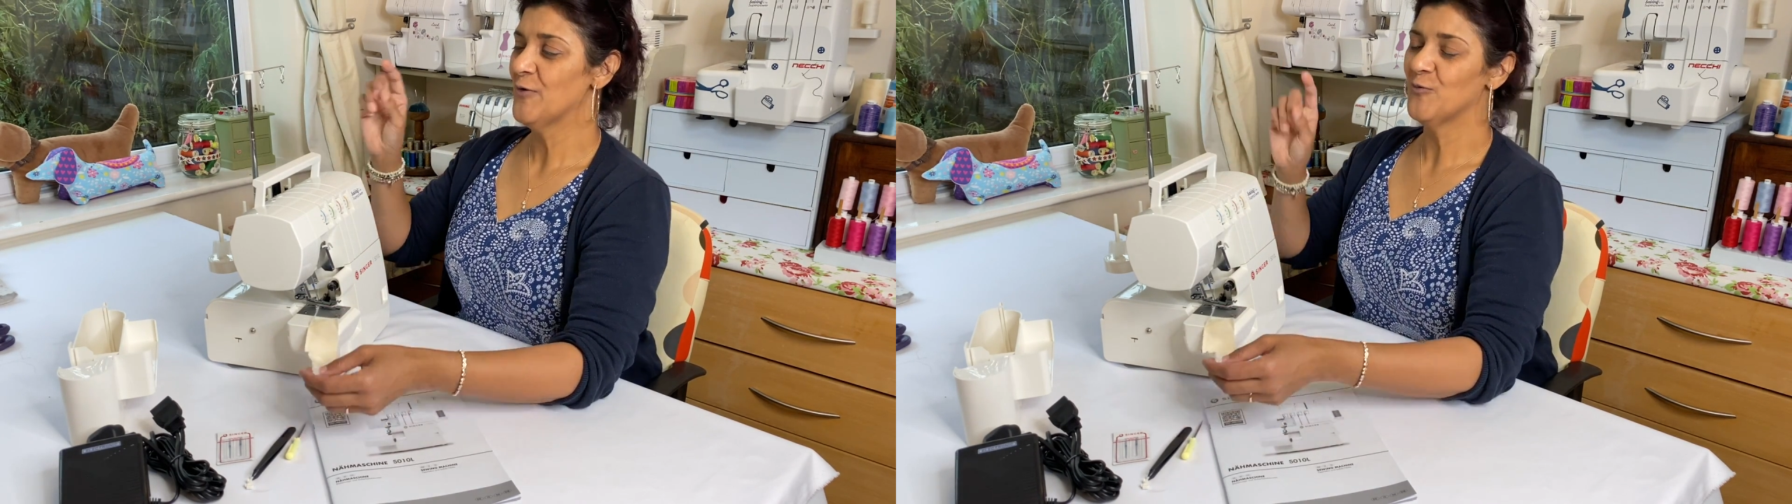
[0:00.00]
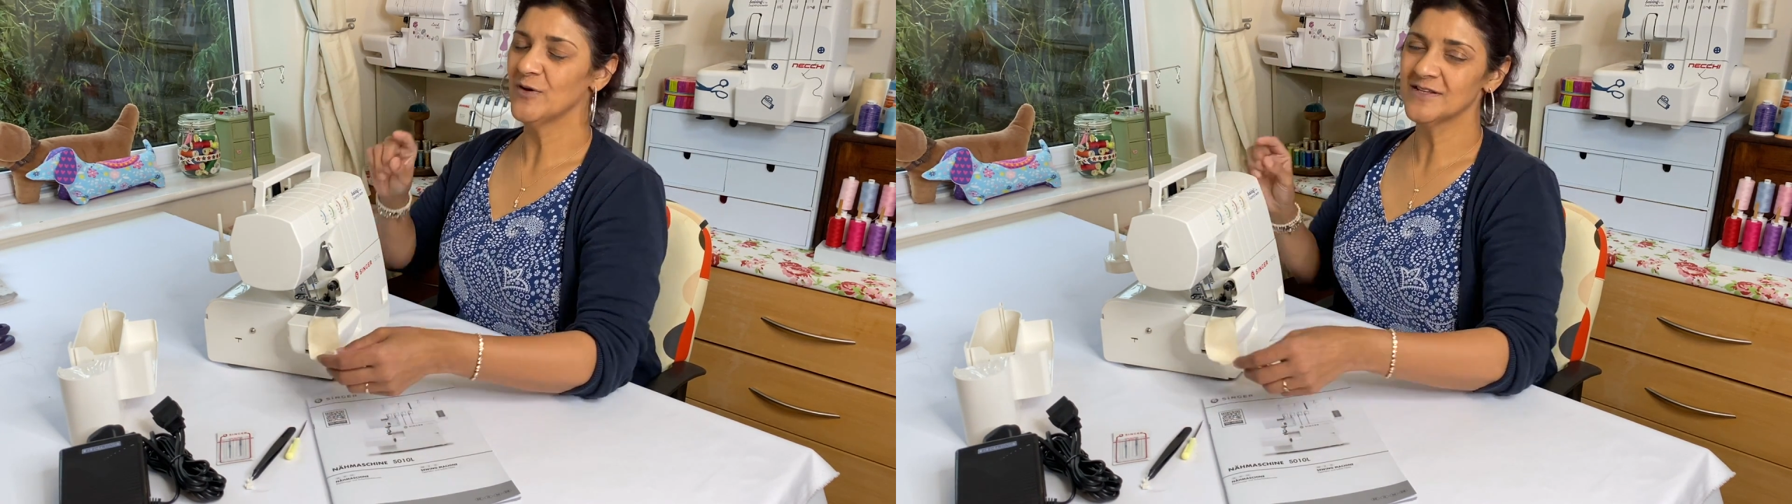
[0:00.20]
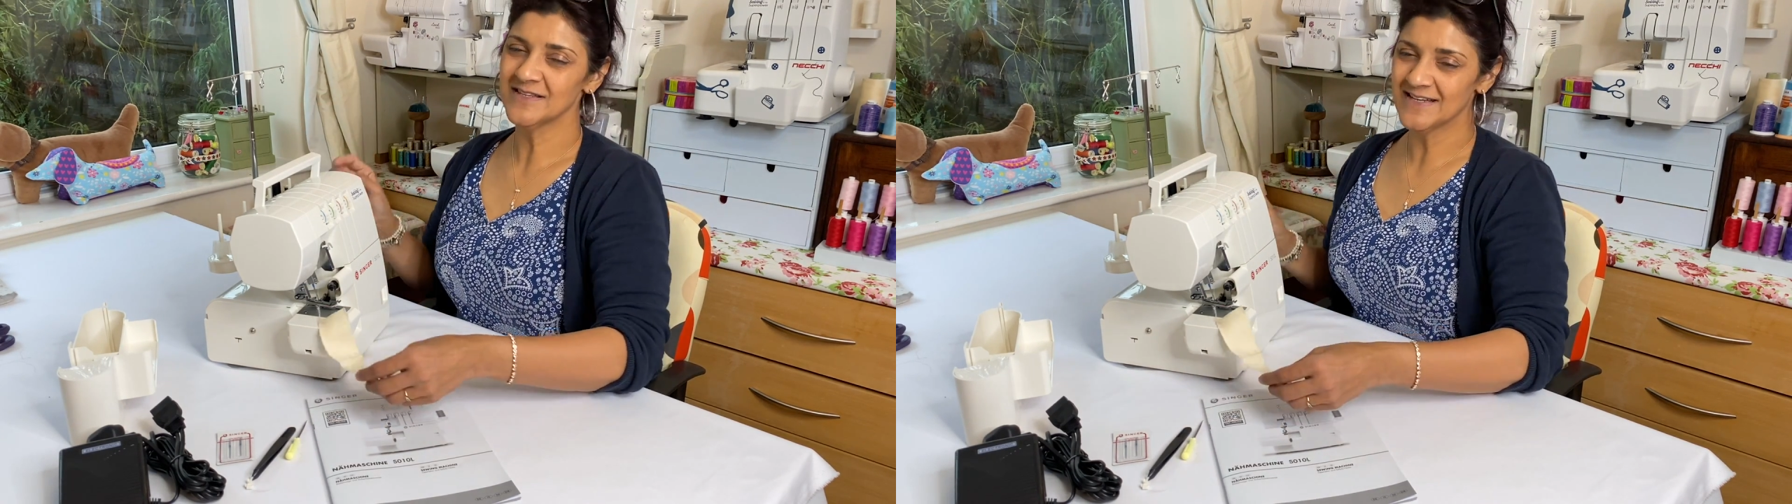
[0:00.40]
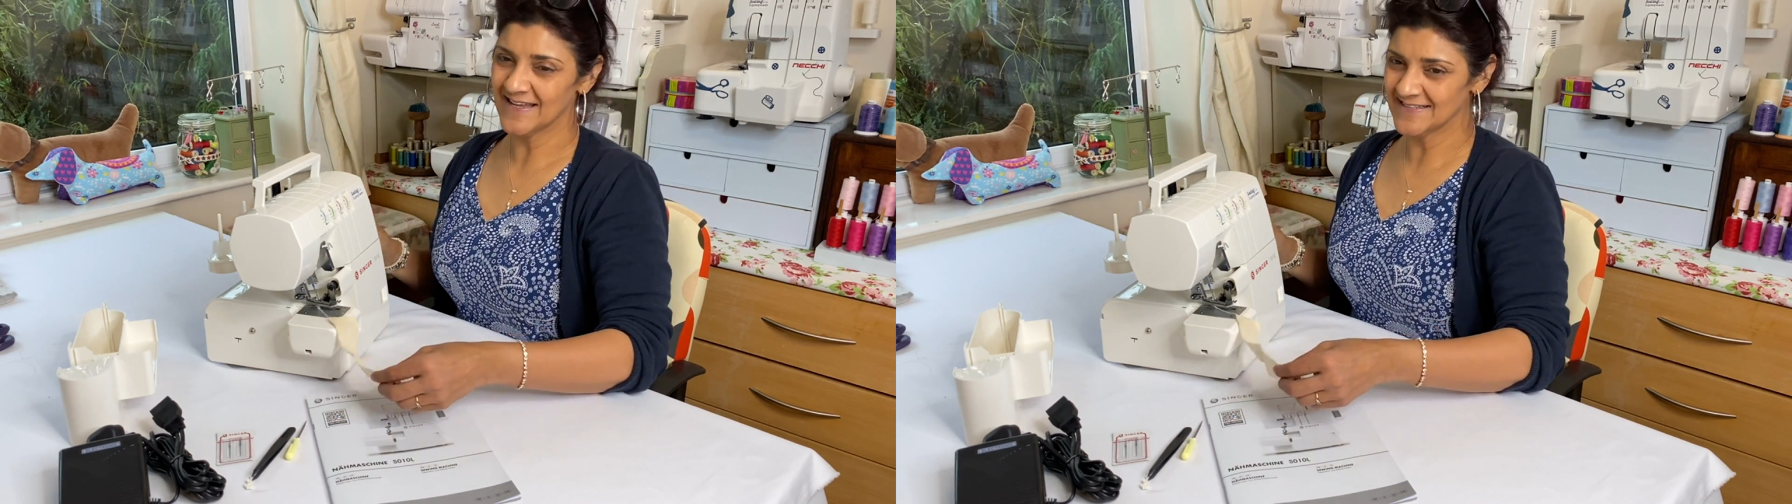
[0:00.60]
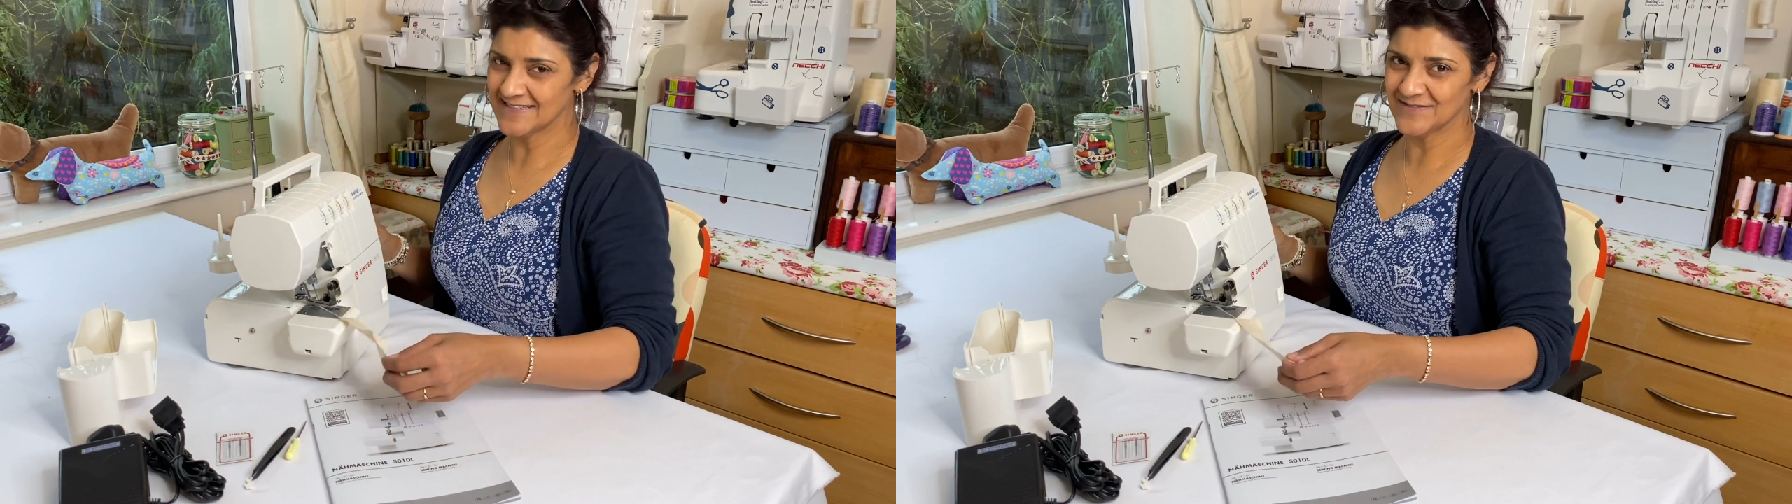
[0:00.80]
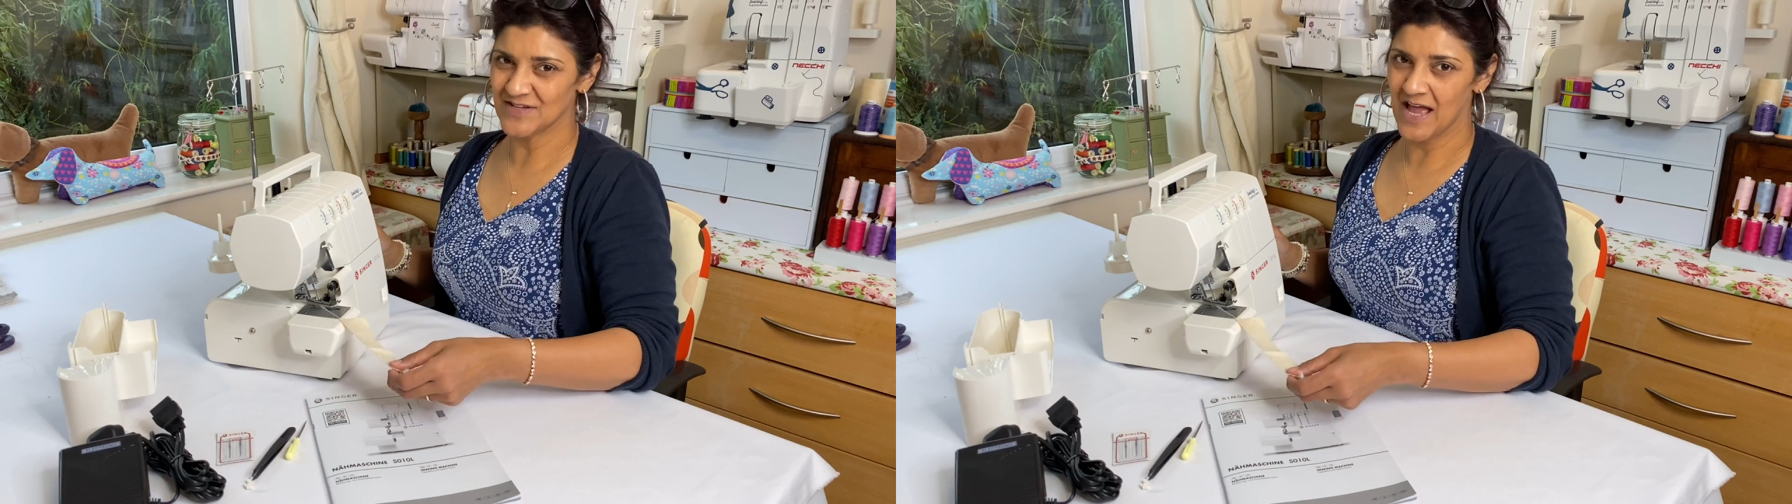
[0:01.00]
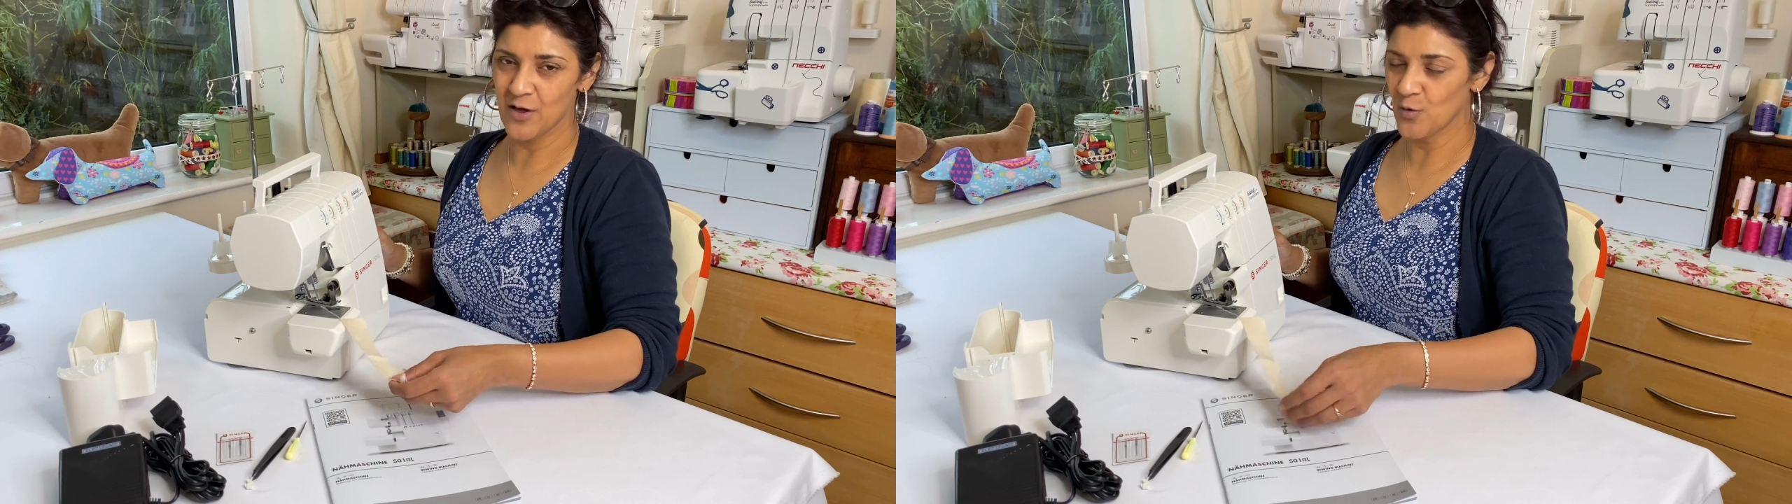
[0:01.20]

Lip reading: One of the negatives I